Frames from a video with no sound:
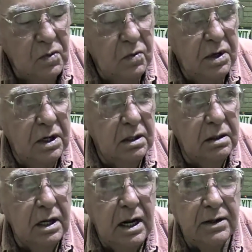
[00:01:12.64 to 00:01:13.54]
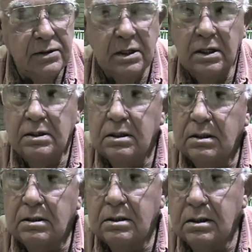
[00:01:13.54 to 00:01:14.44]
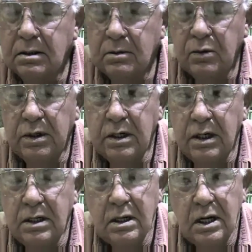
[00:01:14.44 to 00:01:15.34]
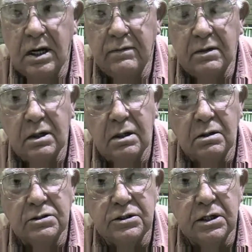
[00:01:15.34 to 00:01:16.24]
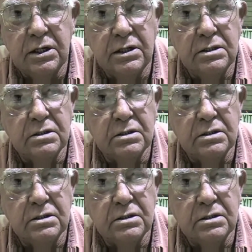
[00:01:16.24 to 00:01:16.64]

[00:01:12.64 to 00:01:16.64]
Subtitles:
Well, I think that we need to have the laws changed